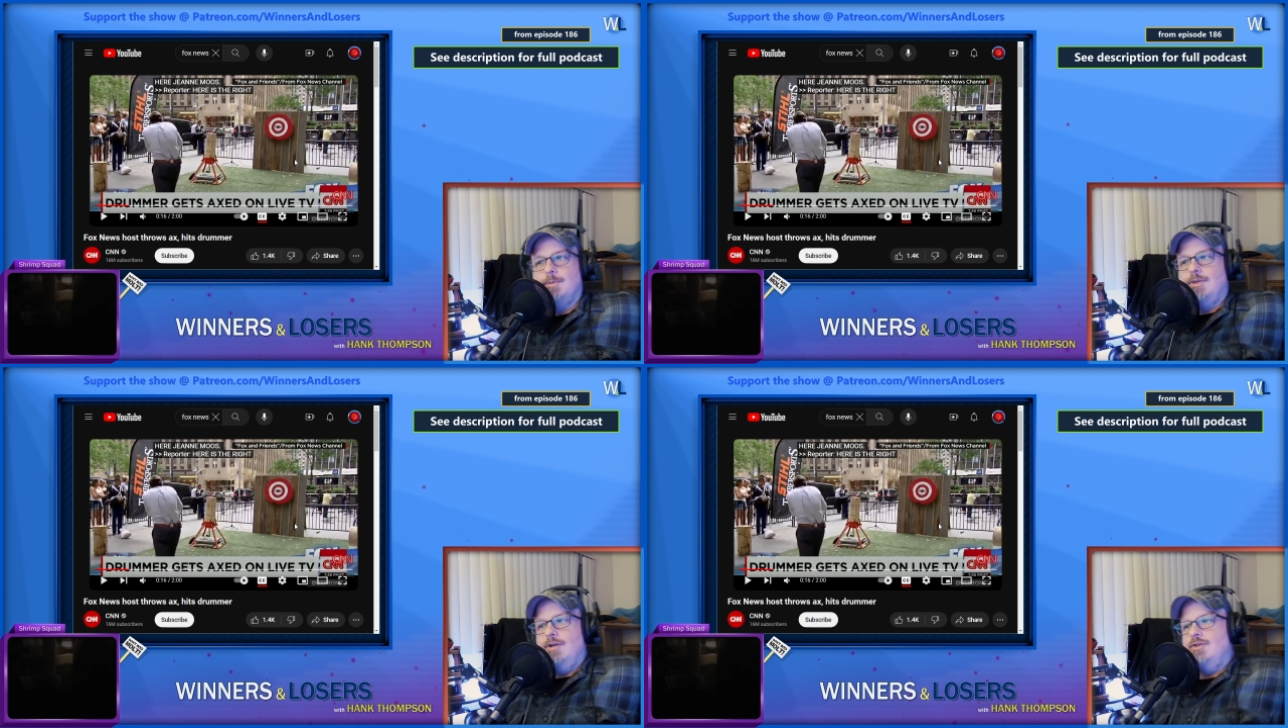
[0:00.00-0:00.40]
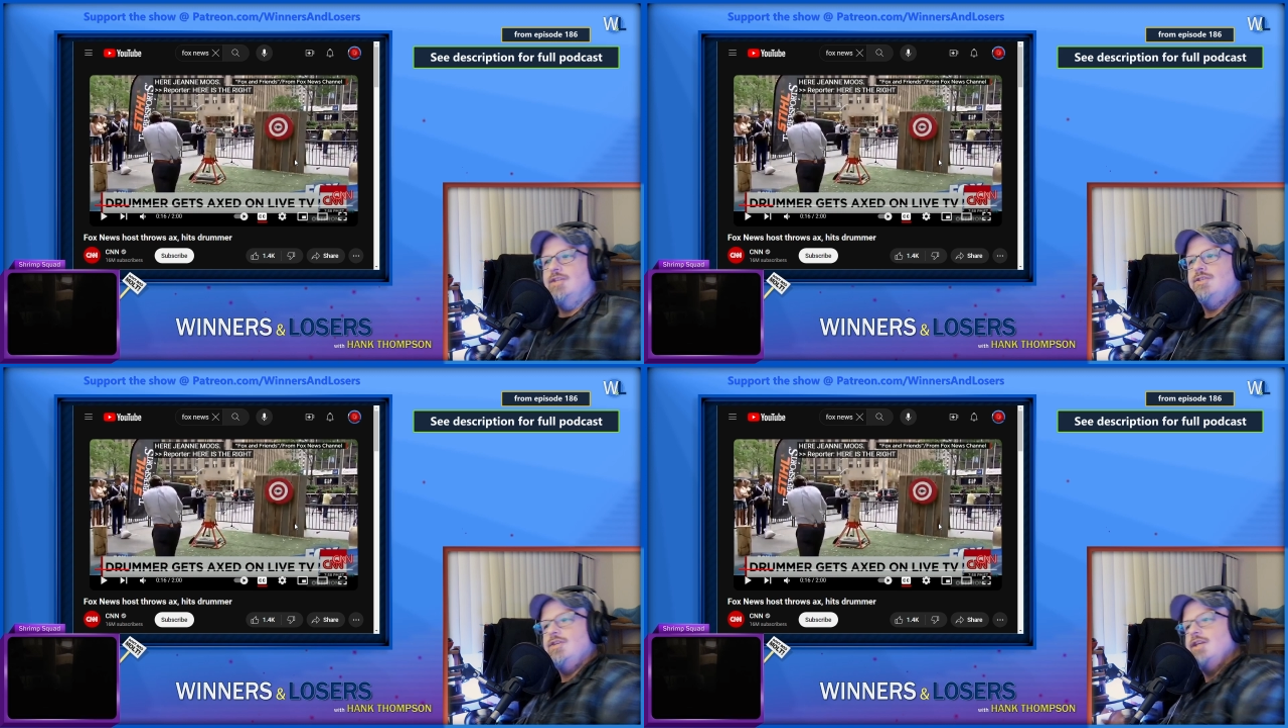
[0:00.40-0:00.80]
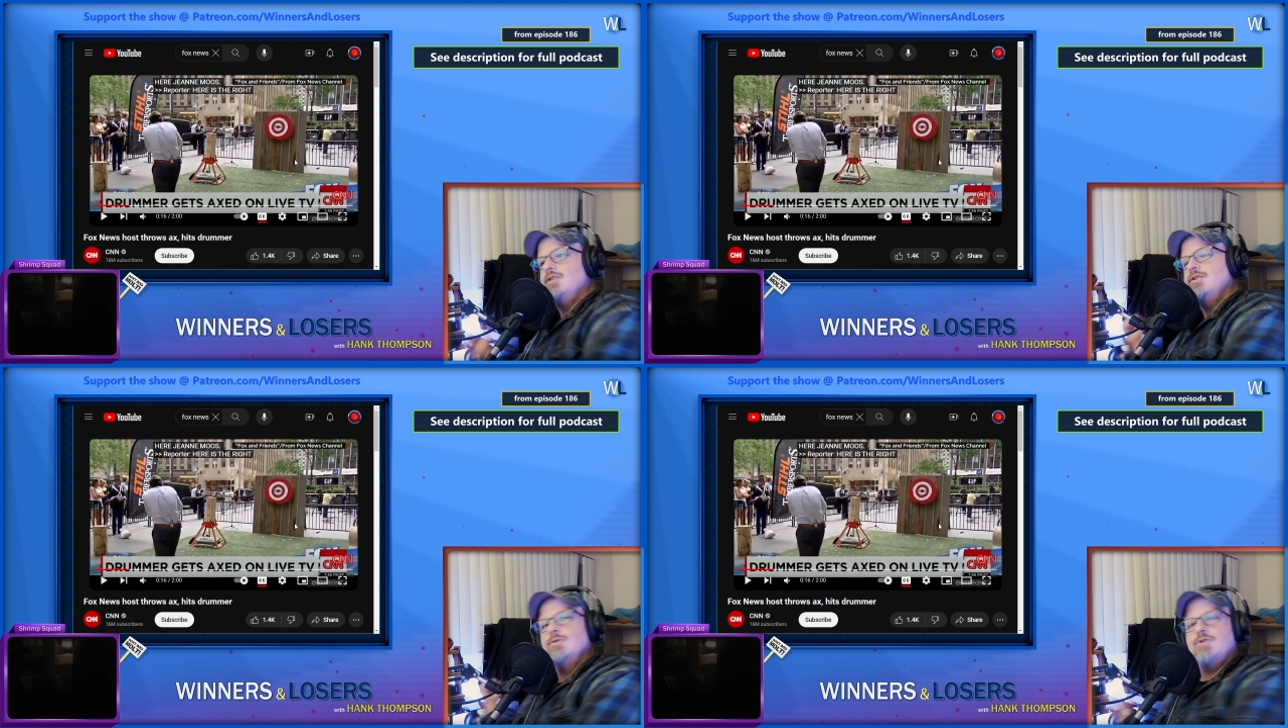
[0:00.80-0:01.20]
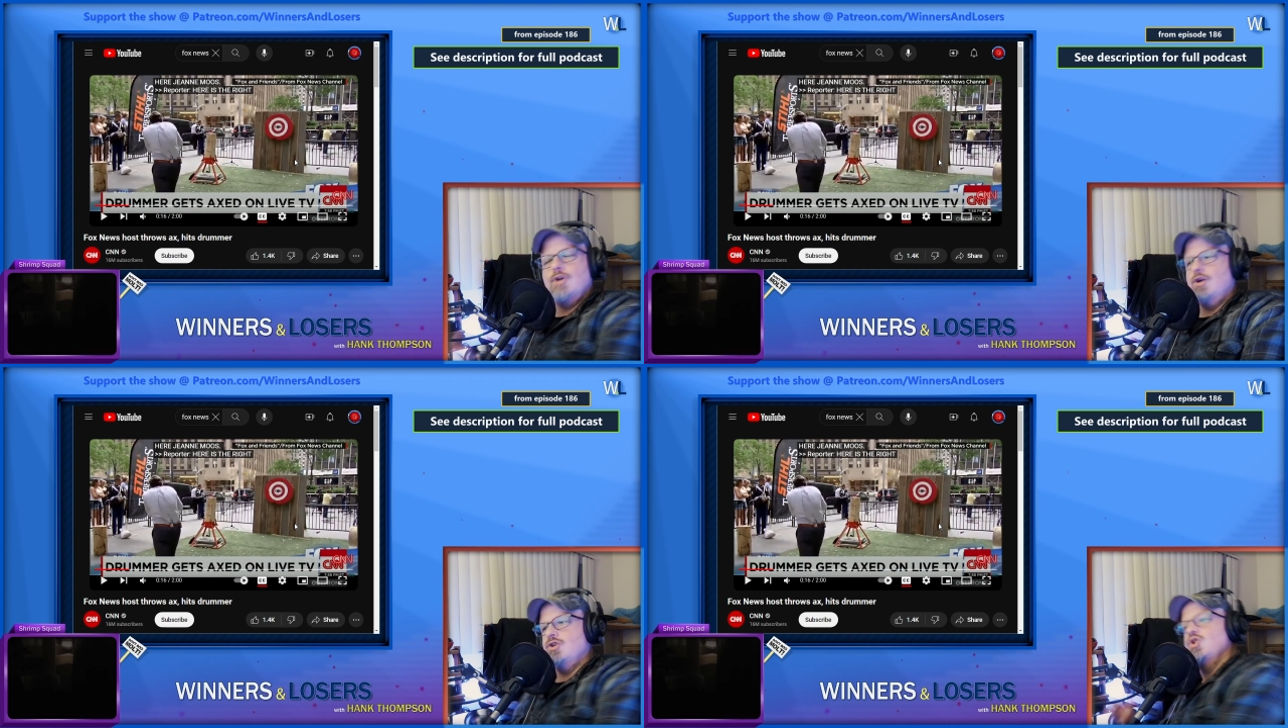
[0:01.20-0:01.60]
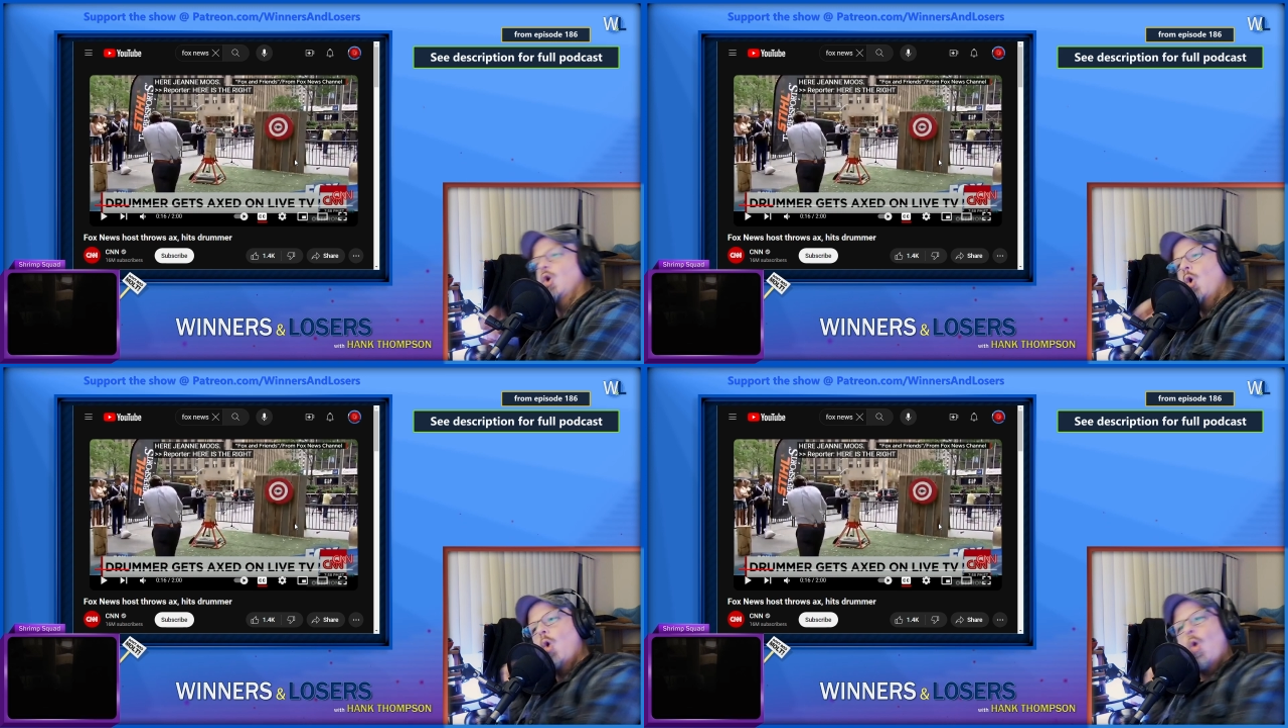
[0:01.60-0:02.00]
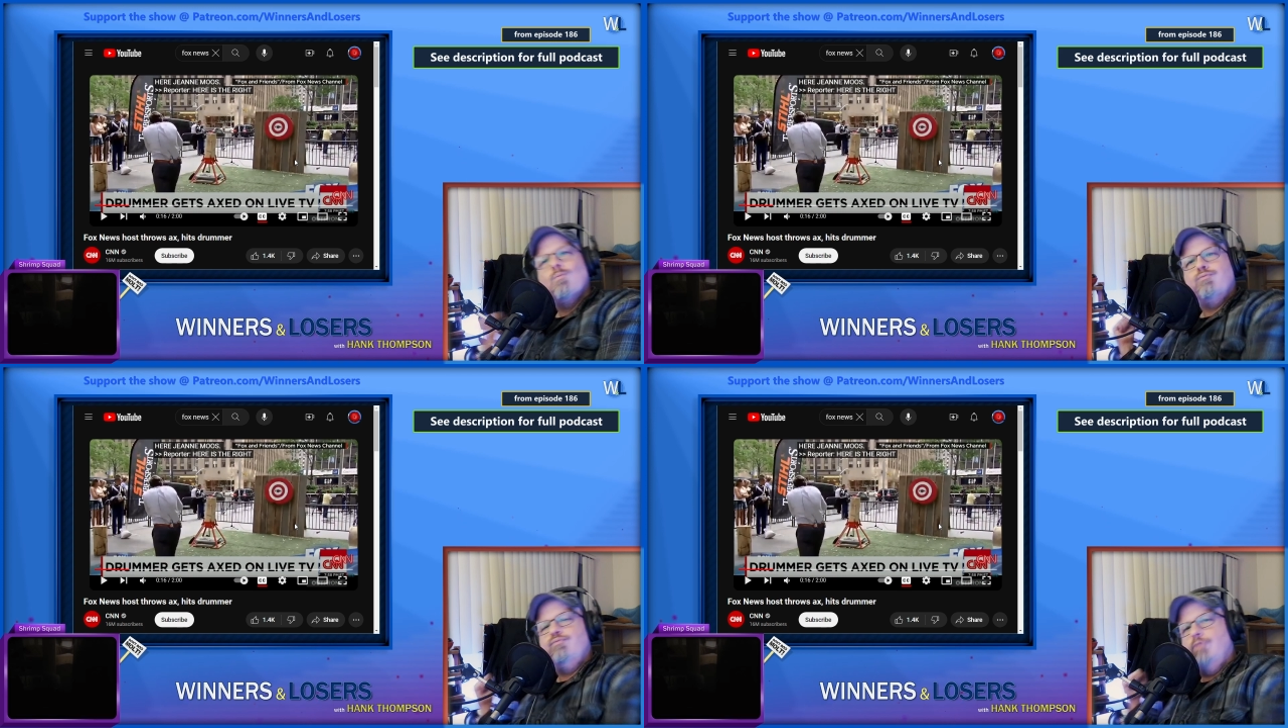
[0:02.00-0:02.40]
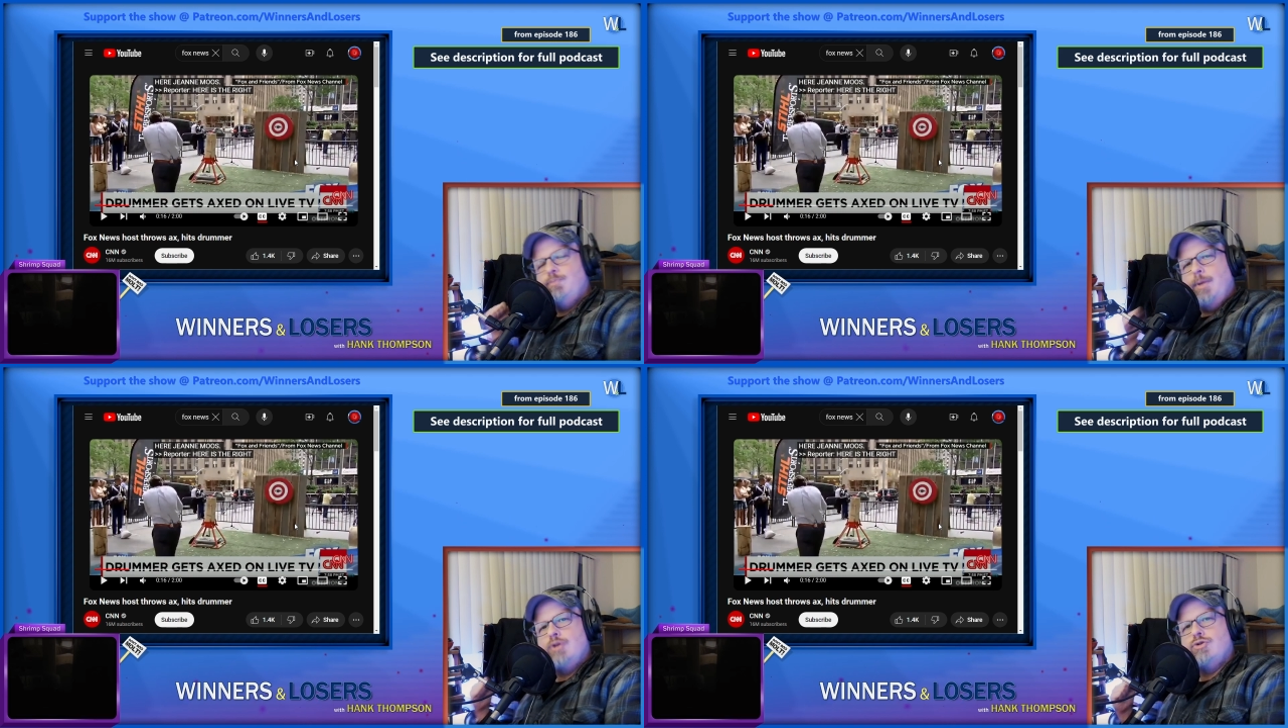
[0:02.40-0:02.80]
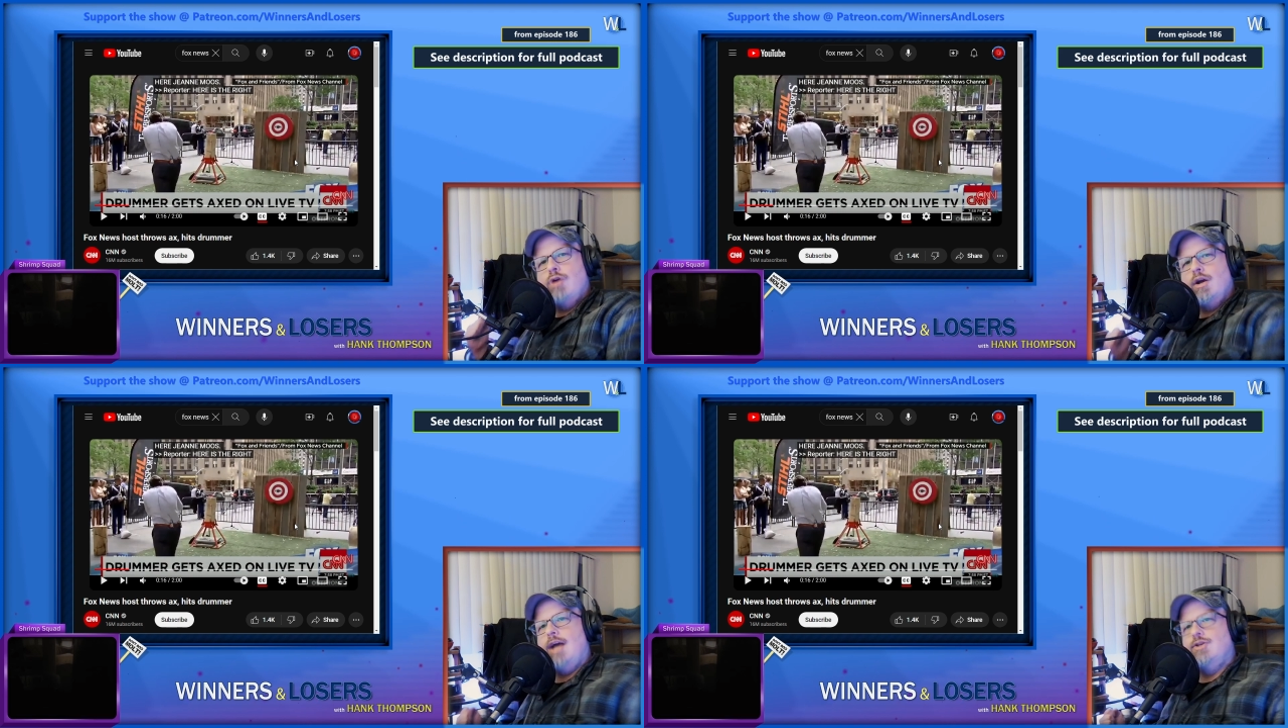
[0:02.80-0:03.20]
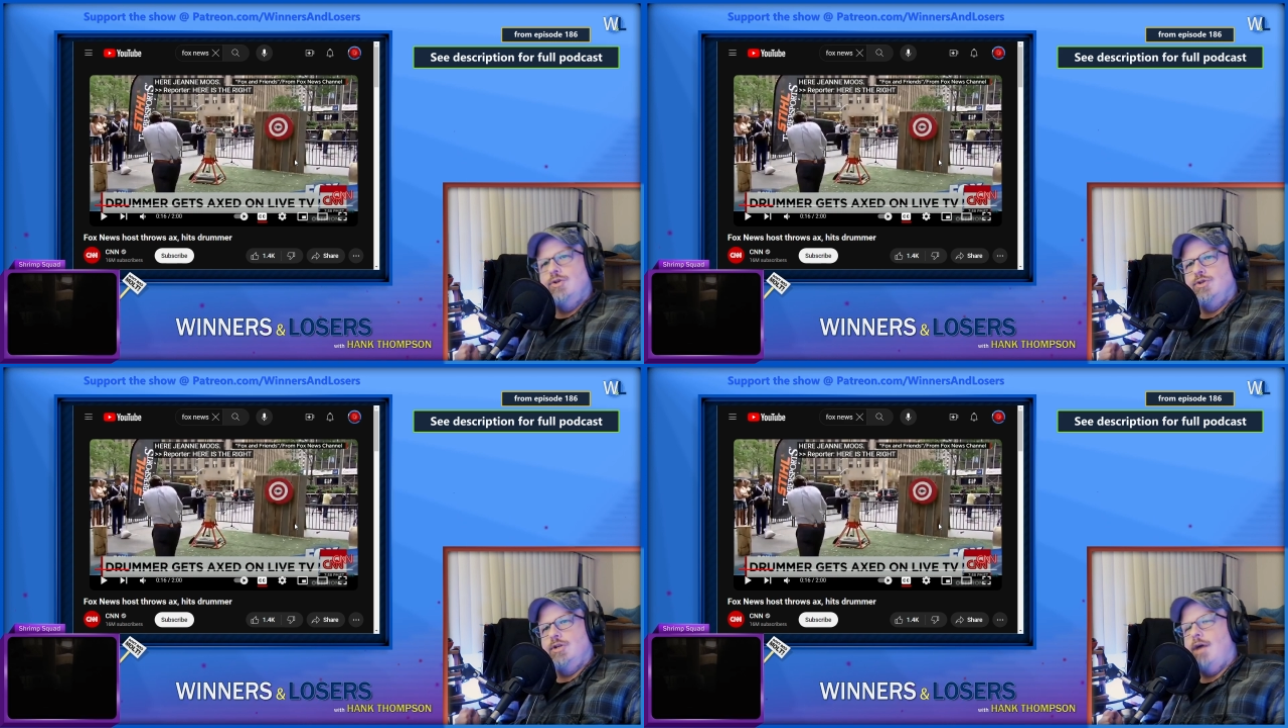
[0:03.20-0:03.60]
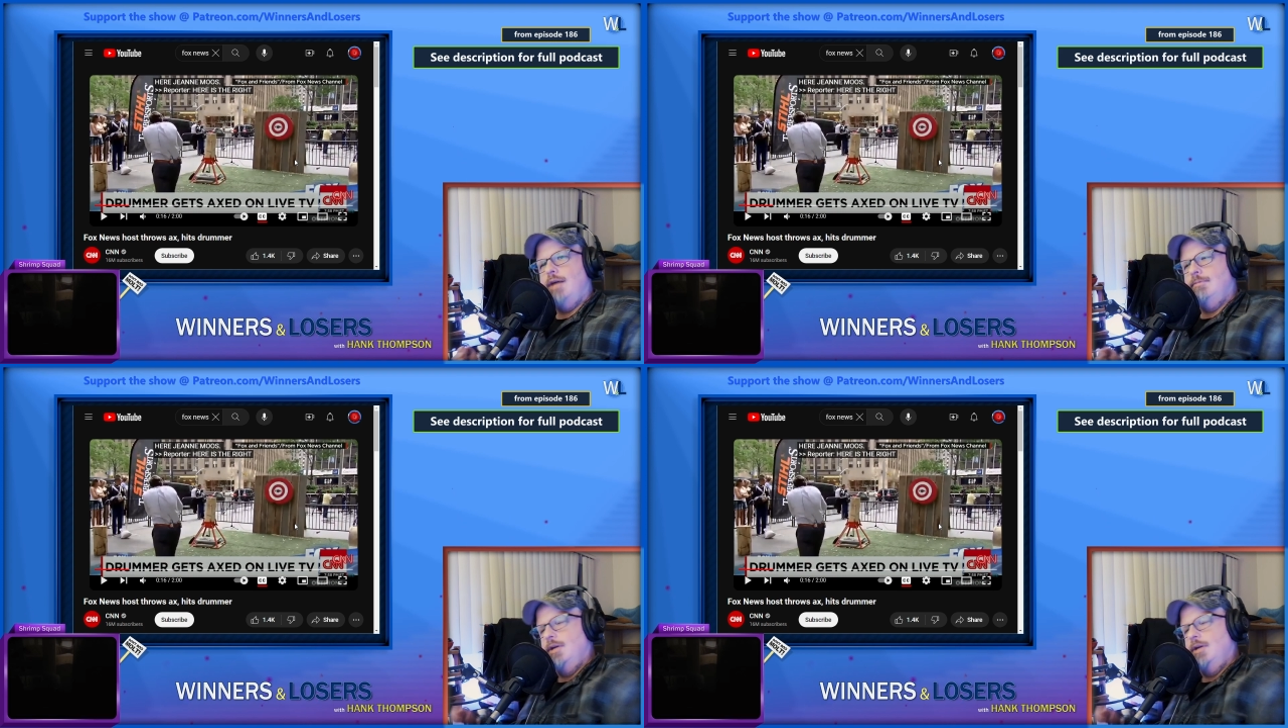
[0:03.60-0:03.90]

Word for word: But these these dudes are just there's big strong guys usually, right?